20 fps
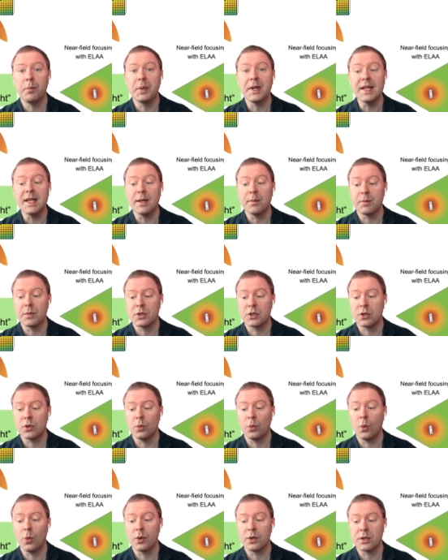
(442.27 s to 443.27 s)
beams
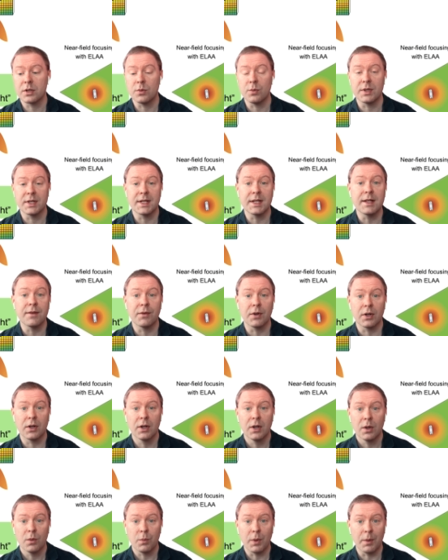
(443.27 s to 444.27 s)
towards the receiver
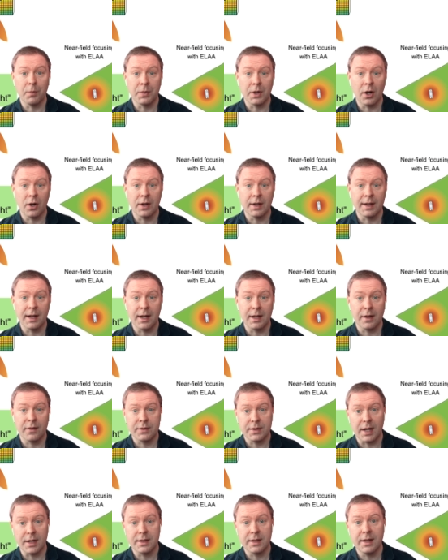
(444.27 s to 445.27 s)
when we are in line of
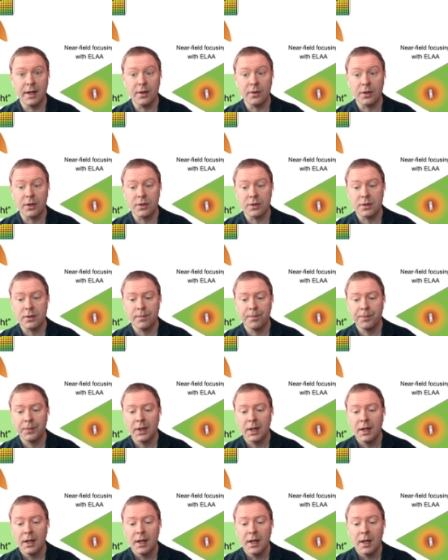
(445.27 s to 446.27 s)
sight scenarios.
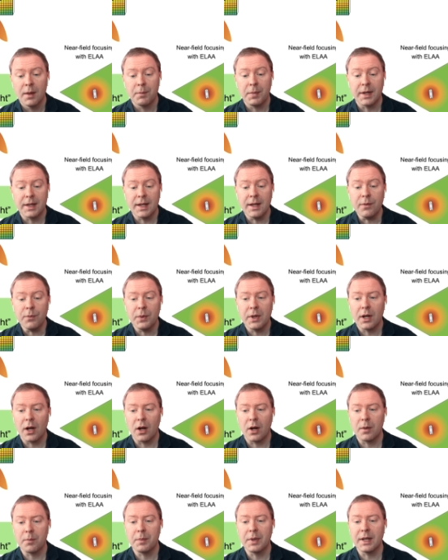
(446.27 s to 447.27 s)
But if we
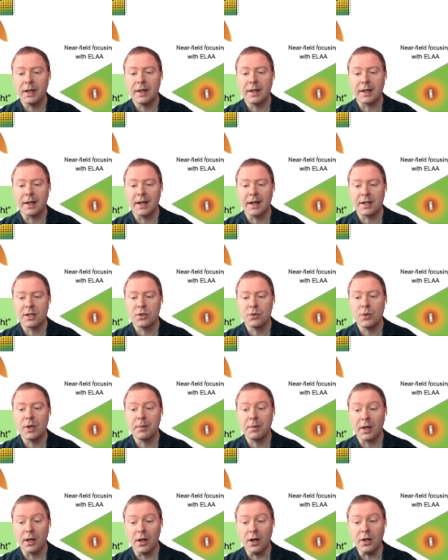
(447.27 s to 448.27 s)
are building an
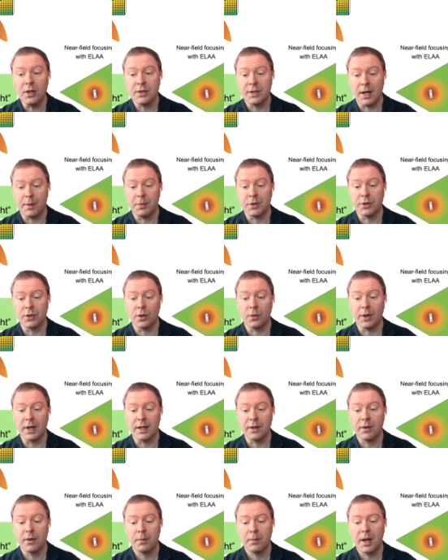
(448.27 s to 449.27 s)
extremely large aperture
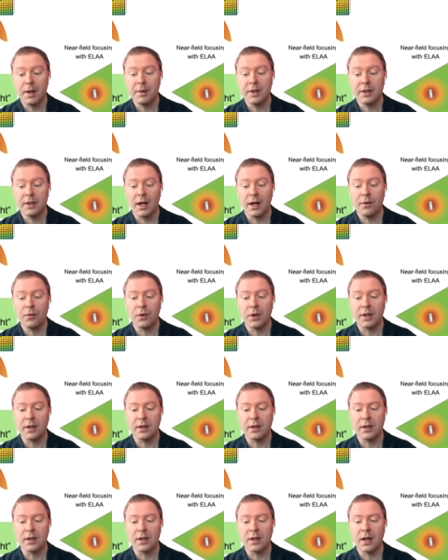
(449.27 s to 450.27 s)
array, maybe
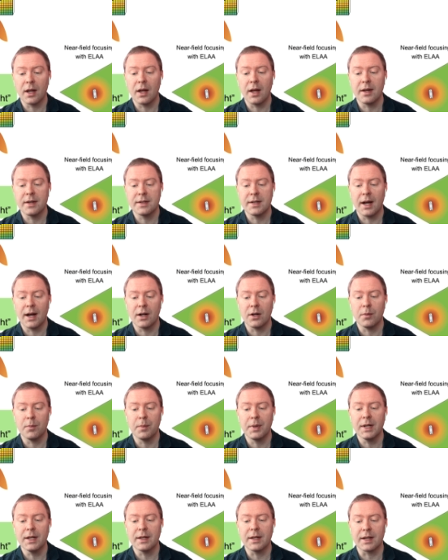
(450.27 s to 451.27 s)
covering the entire
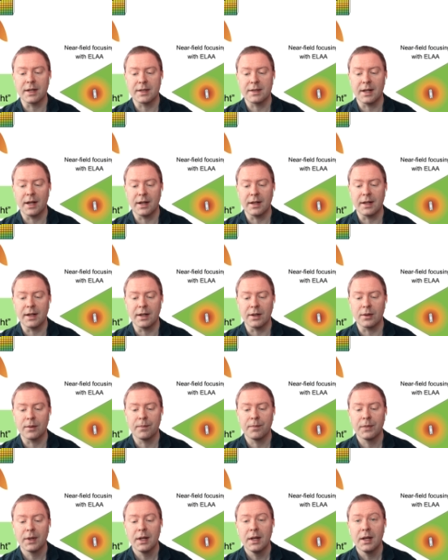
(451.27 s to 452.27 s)
building side here,